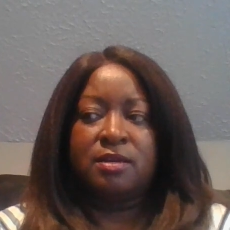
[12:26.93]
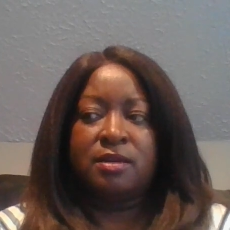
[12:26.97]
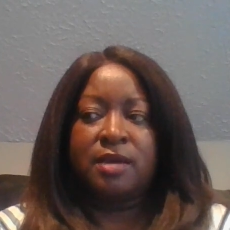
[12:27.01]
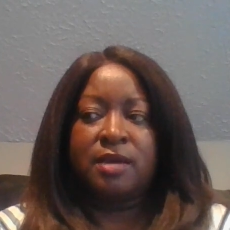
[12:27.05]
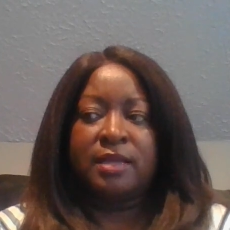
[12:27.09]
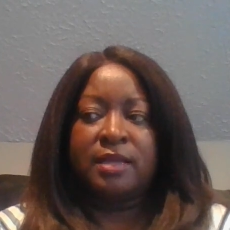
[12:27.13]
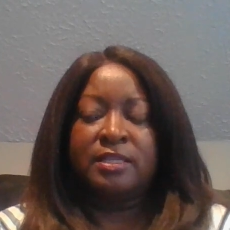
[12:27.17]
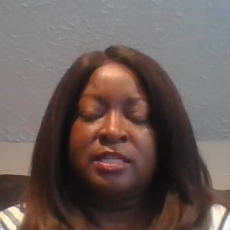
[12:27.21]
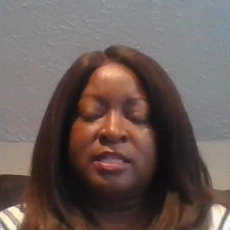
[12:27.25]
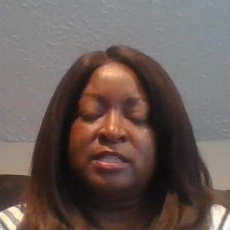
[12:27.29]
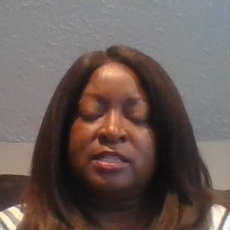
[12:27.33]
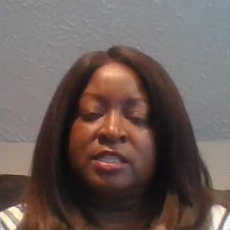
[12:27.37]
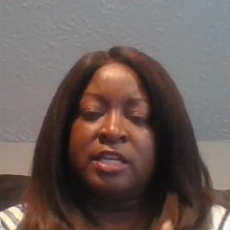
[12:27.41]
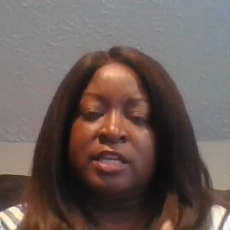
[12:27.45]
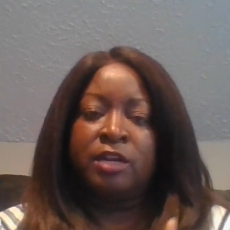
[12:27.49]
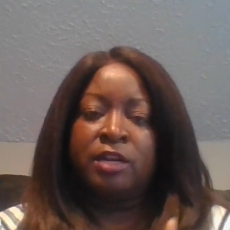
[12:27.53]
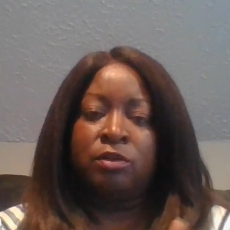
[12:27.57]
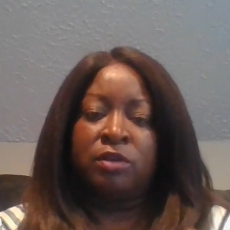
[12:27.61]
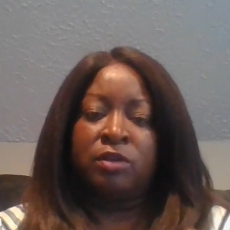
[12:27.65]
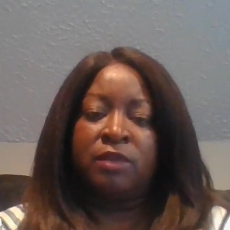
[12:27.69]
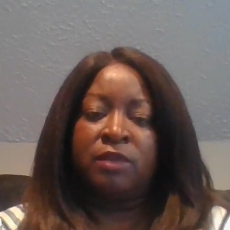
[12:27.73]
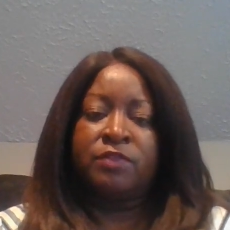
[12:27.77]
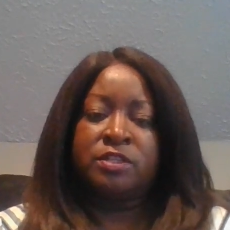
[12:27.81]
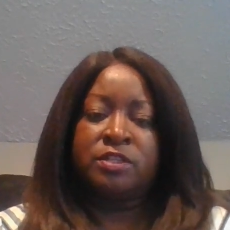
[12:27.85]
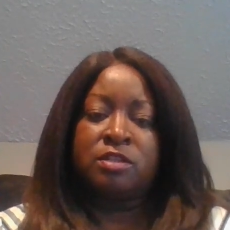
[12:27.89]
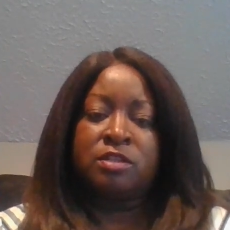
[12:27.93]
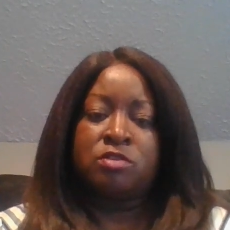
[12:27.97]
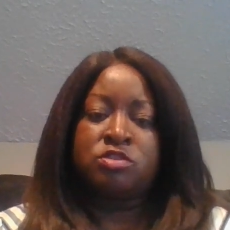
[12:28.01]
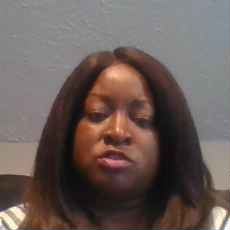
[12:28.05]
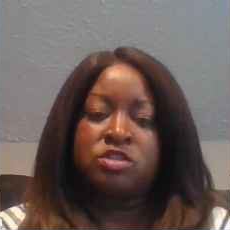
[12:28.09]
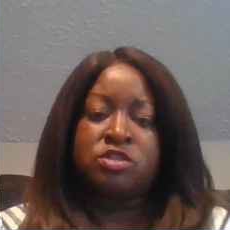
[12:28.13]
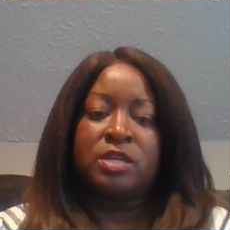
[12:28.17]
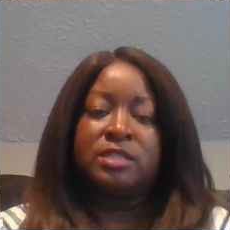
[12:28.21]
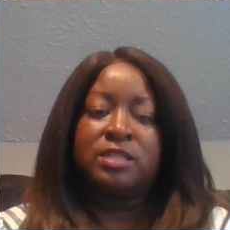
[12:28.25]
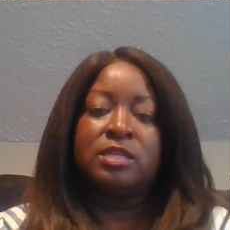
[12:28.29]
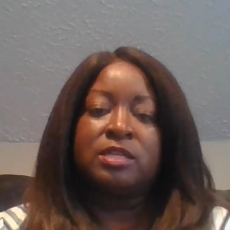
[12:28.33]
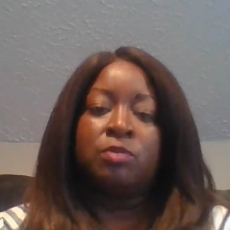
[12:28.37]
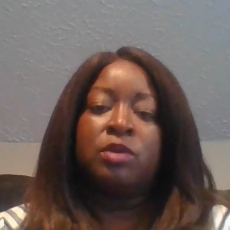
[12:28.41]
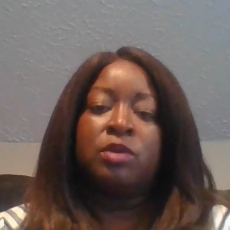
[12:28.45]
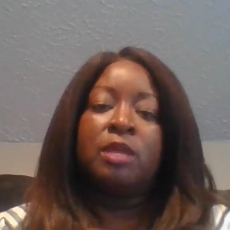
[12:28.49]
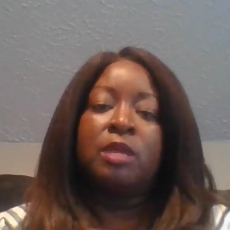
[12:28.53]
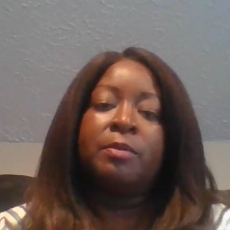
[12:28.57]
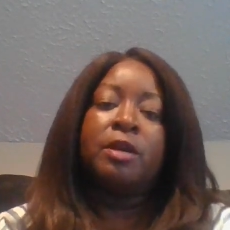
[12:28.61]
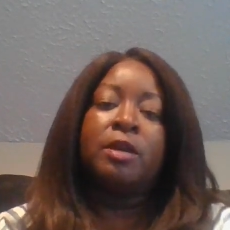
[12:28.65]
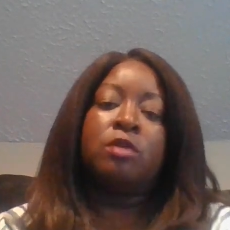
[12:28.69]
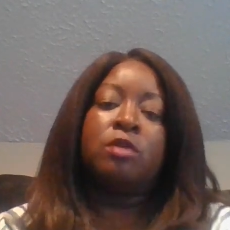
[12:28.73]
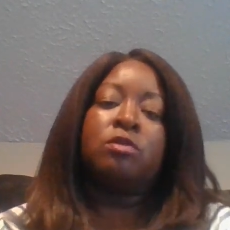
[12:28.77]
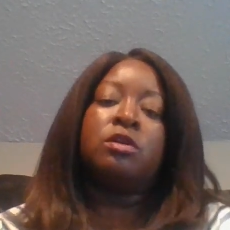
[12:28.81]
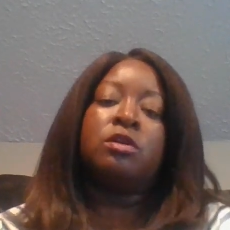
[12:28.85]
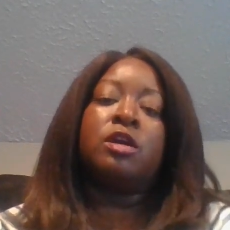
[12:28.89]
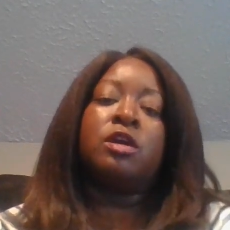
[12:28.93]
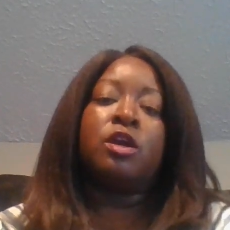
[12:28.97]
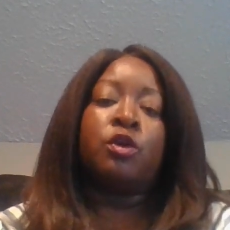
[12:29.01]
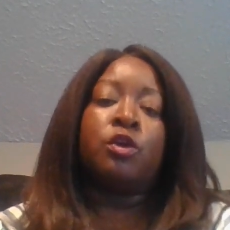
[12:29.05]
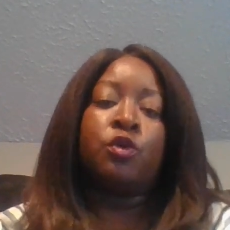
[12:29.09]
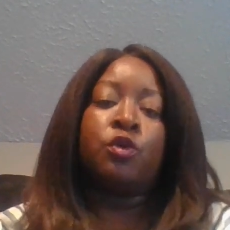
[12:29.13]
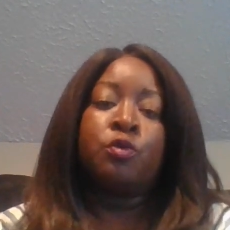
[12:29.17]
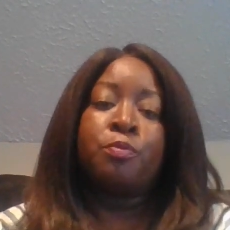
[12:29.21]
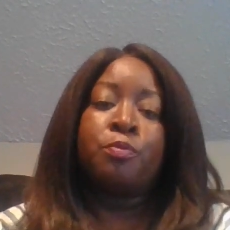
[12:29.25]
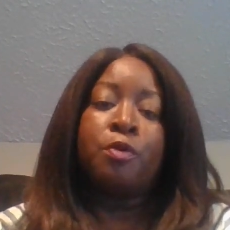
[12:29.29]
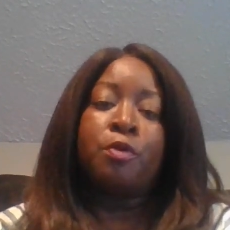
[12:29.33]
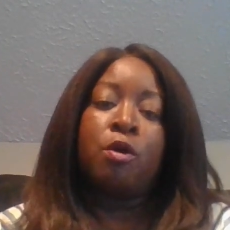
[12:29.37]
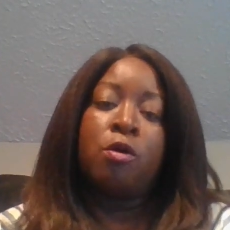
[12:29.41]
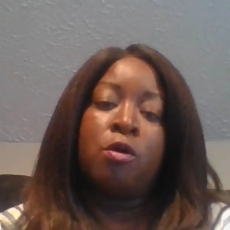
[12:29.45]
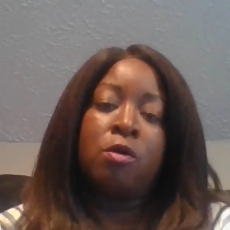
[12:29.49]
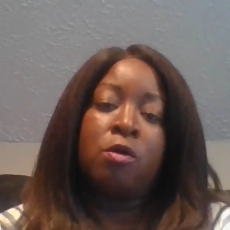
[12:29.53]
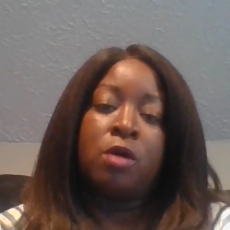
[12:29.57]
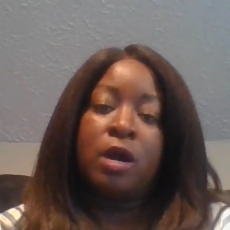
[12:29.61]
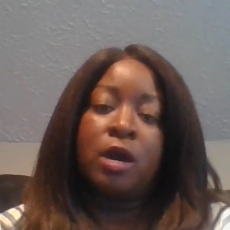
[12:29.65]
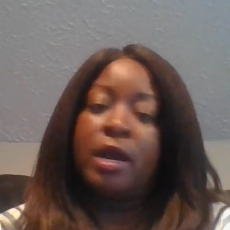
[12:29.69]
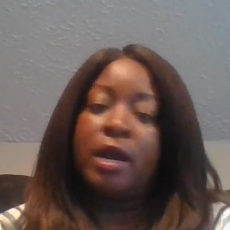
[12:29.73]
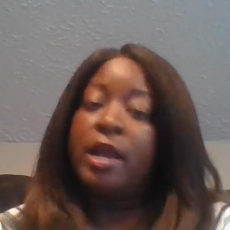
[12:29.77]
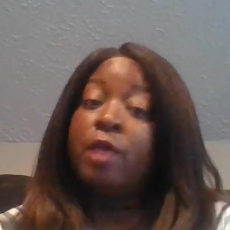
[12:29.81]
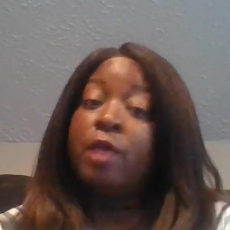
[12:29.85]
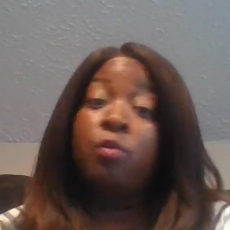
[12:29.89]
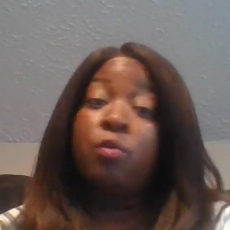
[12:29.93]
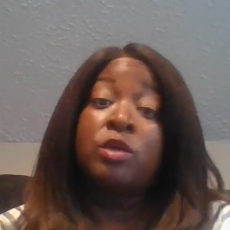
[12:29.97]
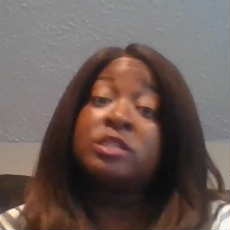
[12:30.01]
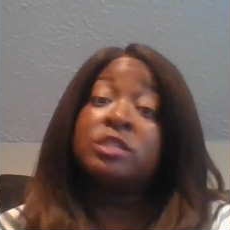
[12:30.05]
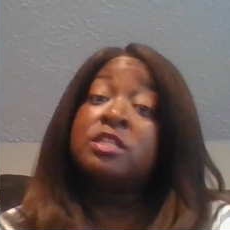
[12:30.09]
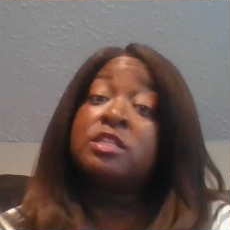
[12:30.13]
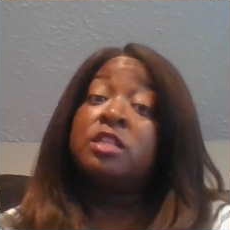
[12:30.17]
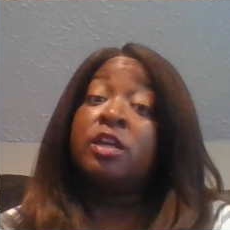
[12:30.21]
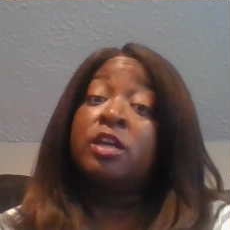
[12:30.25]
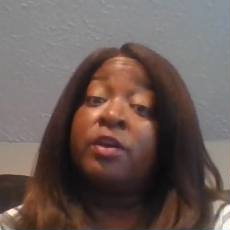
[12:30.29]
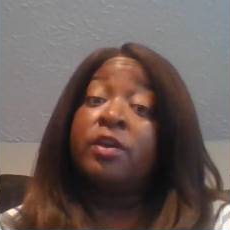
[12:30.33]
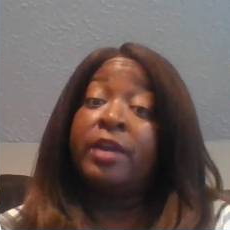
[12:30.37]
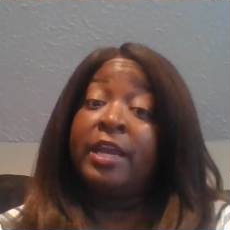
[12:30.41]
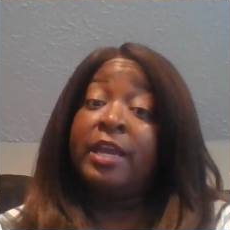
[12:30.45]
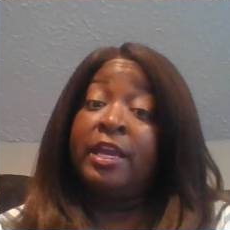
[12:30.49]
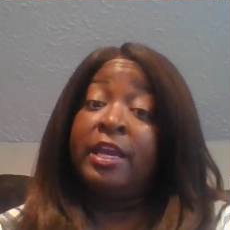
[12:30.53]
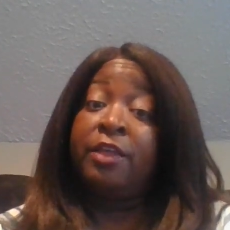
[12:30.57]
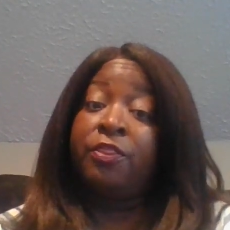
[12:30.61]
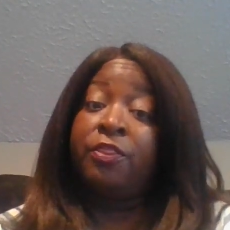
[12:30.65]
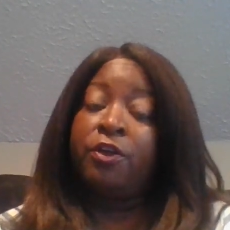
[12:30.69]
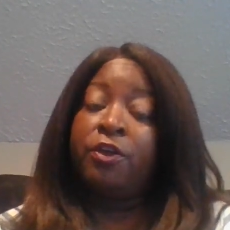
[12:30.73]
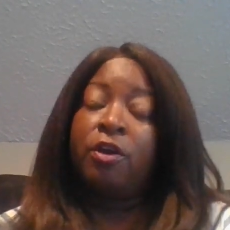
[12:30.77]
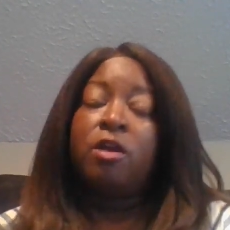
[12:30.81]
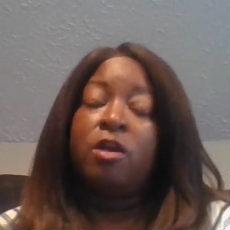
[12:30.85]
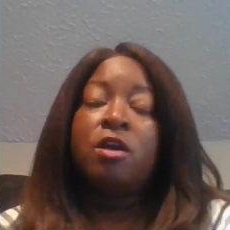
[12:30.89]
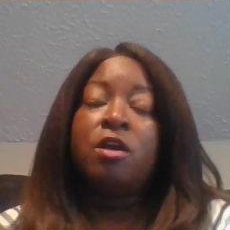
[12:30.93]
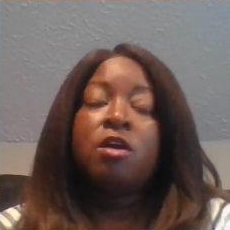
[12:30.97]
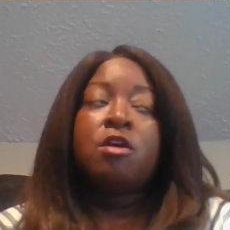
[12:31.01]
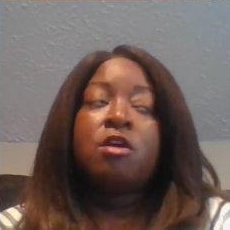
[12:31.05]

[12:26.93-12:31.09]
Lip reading: I didn't see it on Living Social. I said, well, let me go look in Groupon. It wasn't there either.